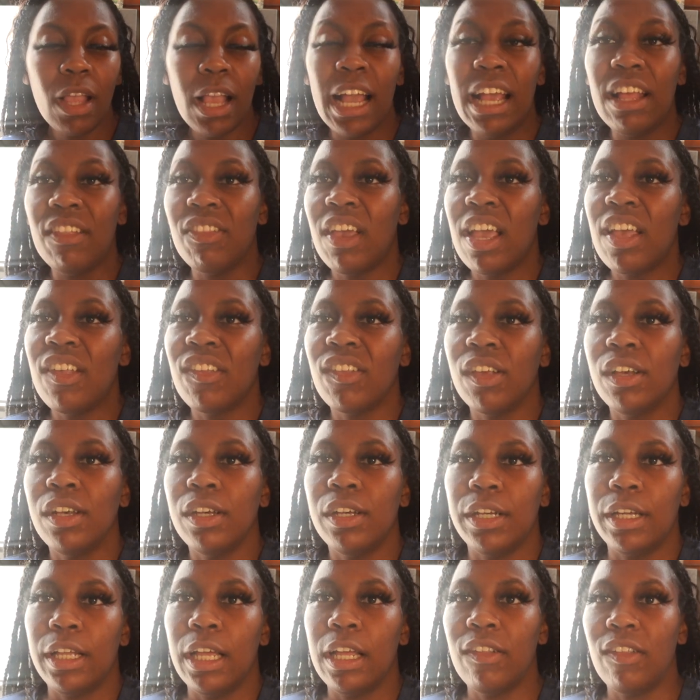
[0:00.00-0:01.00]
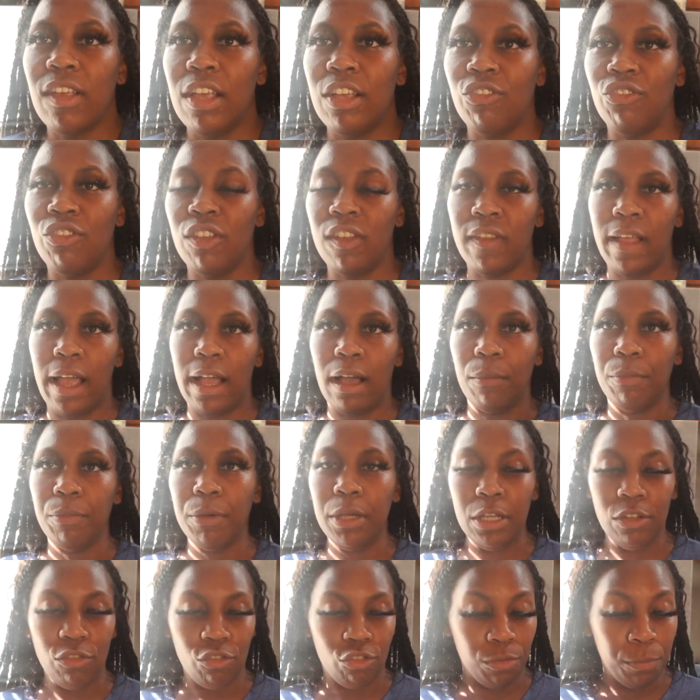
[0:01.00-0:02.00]
it tastes good it tastes just like a
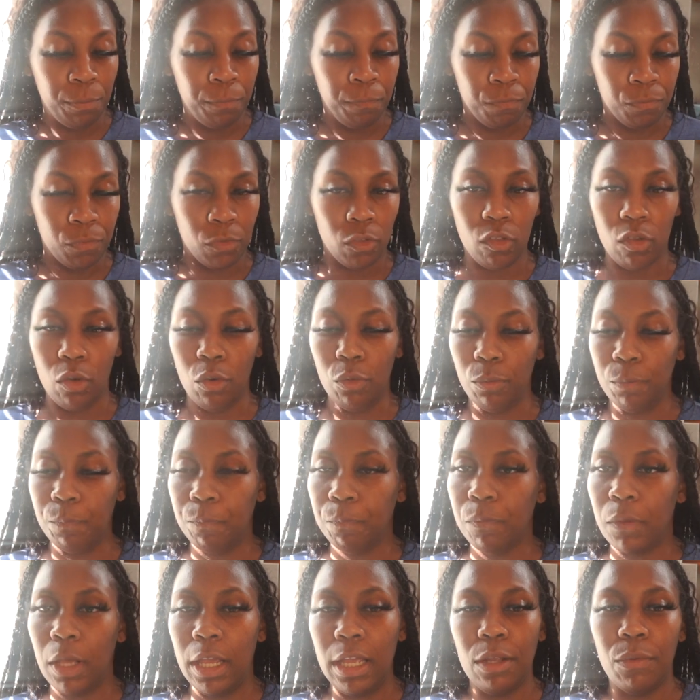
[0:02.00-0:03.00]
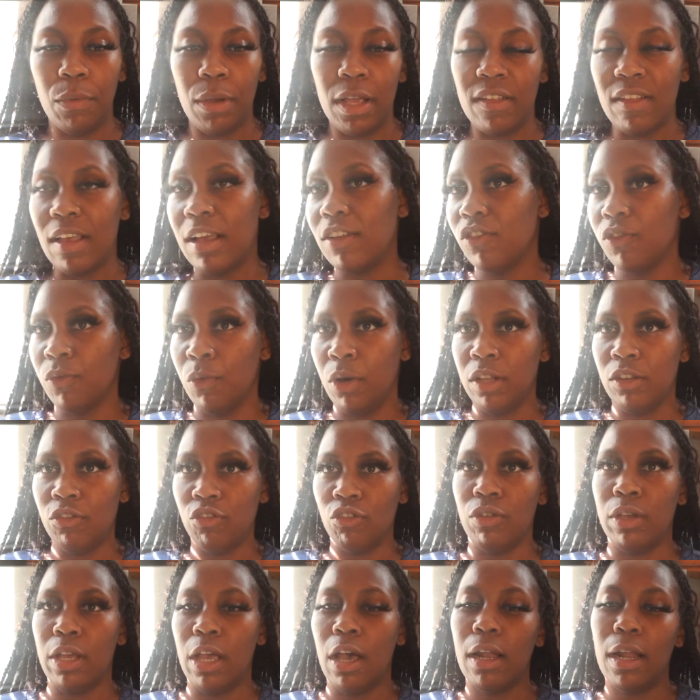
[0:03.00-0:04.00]
peach so anyways i just wanted to
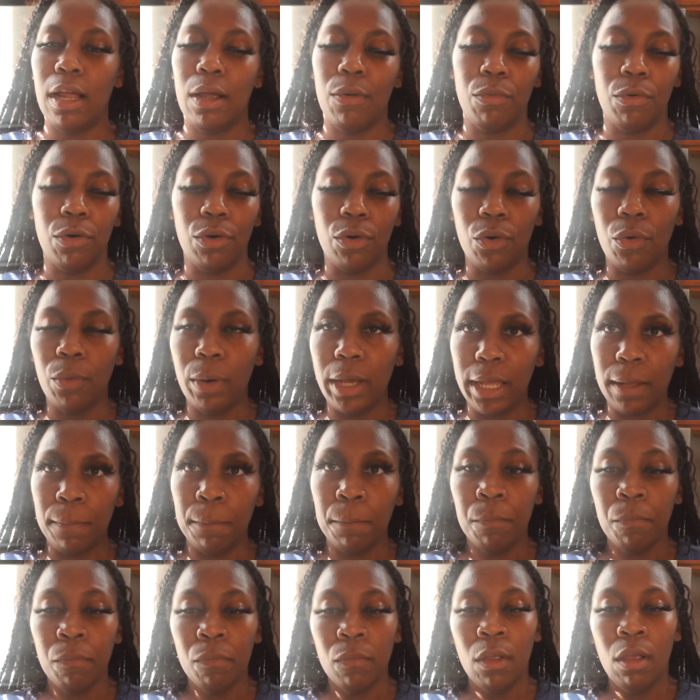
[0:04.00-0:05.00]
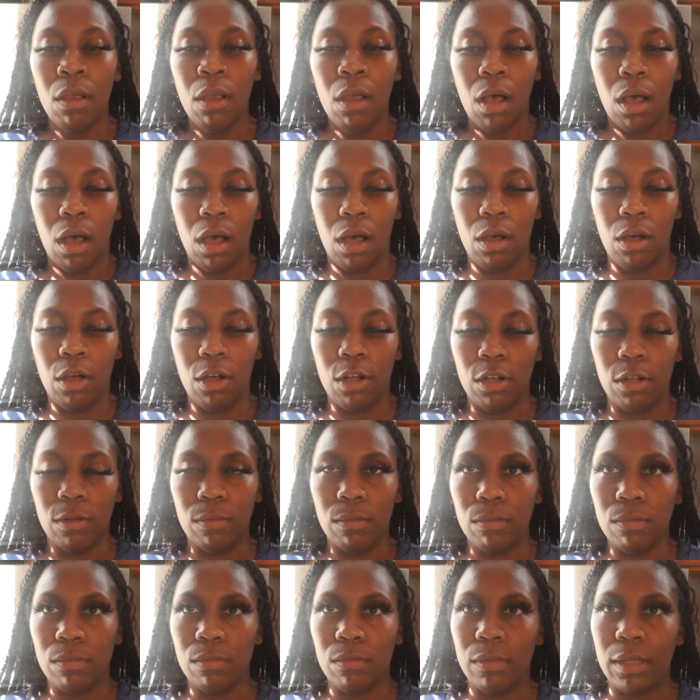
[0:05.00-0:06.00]
show y'all that real quick
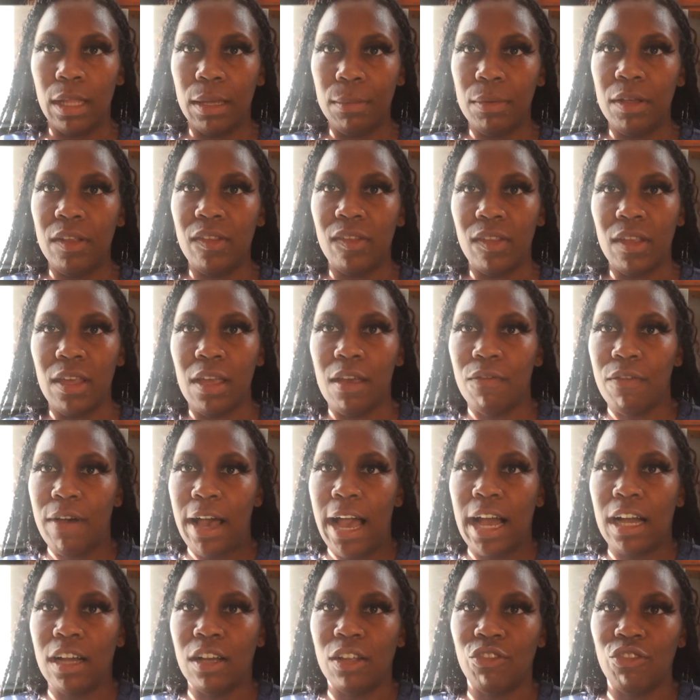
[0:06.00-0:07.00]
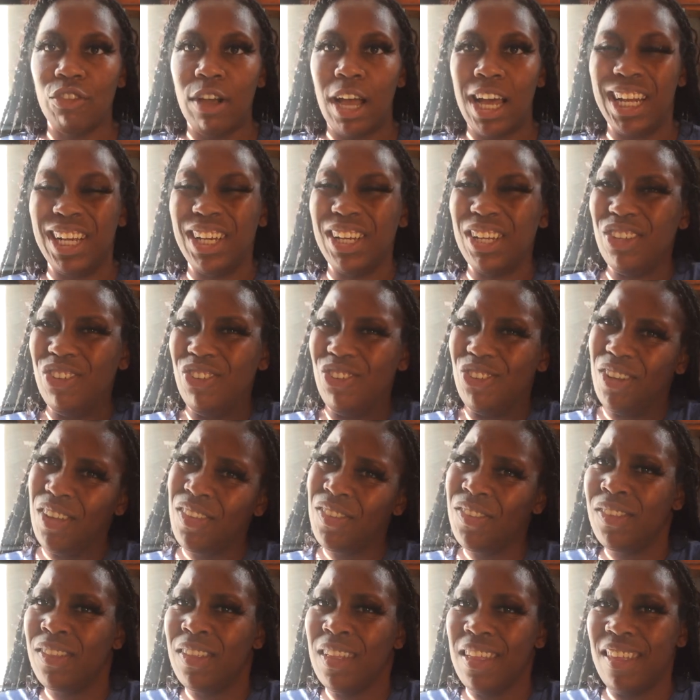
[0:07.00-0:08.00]
um let me see if i could try to adjust